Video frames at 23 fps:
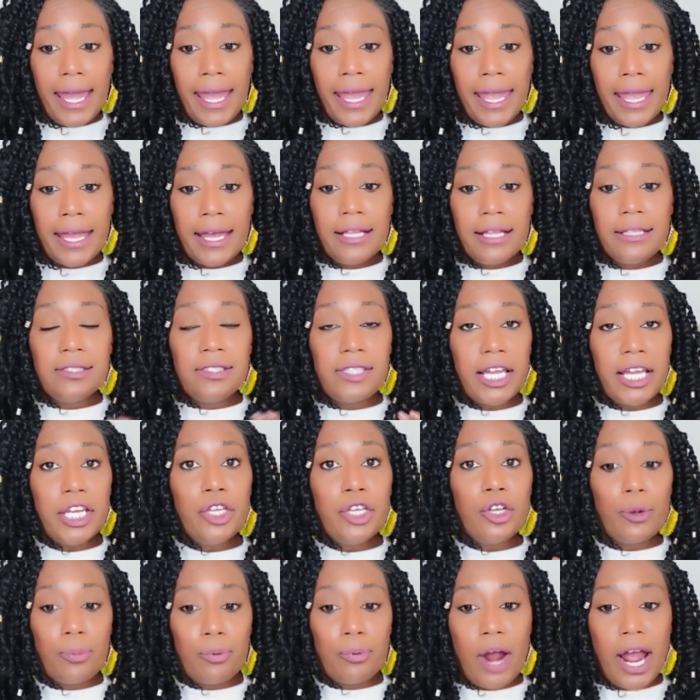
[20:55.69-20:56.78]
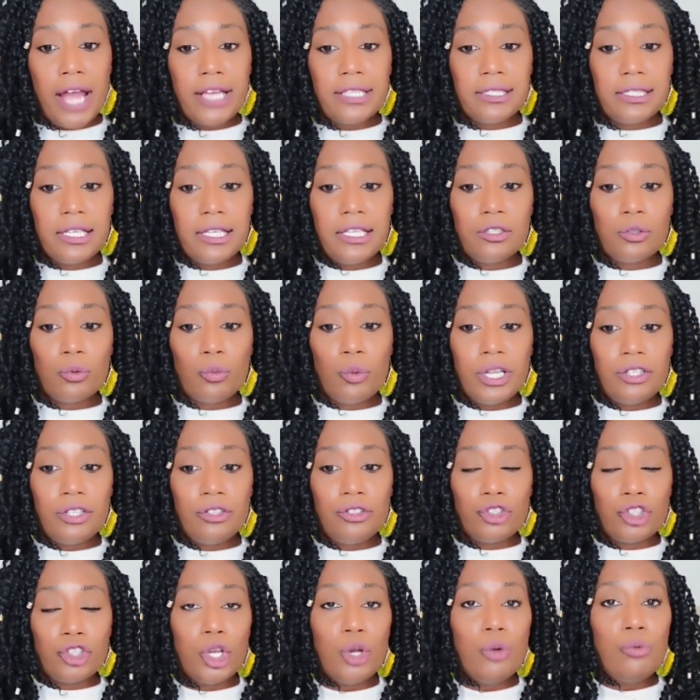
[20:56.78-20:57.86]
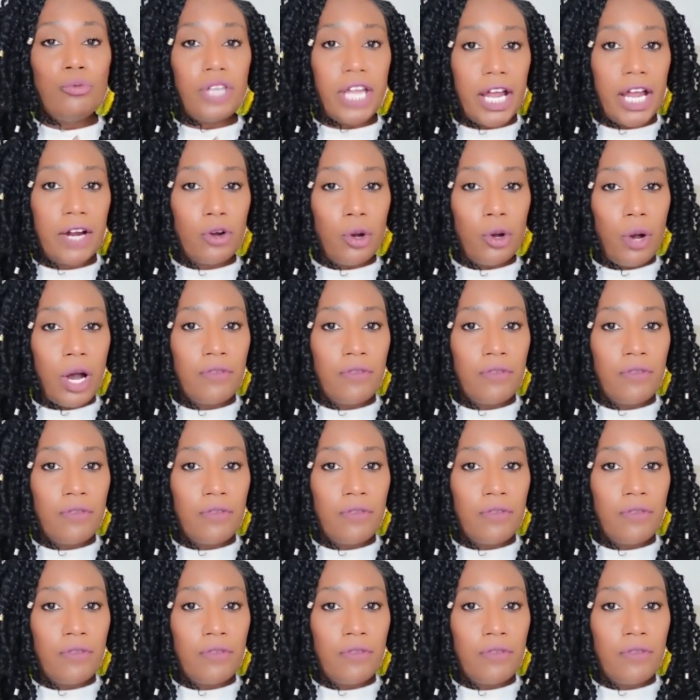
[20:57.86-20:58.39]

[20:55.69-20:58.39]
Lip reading: And setting your prices with too narrow